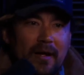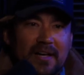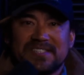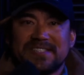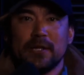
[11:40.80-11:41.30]

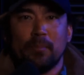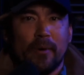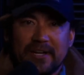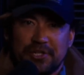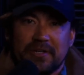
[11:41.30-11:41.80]

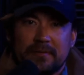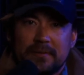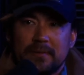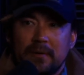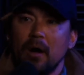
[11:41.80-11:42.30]
celebration.
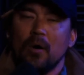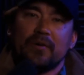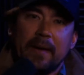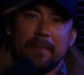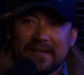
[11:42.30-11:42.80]
Oh,
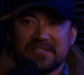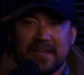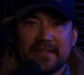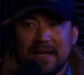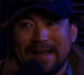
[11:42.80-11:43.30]
okay, makes
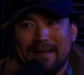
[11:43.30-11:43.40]
sense.